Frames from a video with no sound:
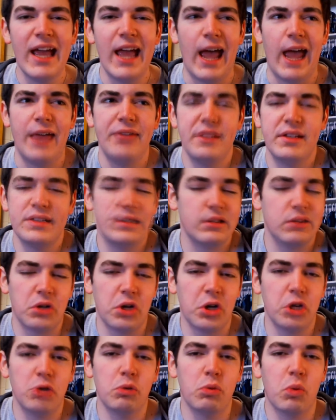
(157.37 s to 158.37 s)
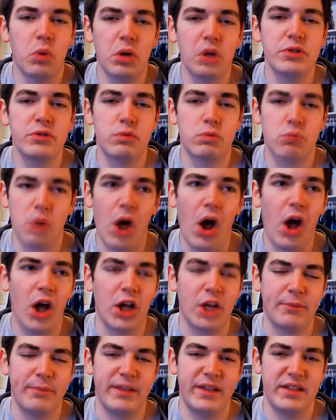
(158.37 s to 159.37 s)
and thus learn words
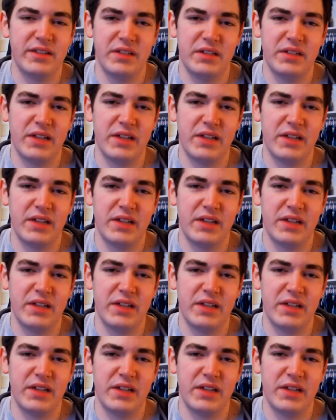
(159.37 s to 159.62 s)
wrong because it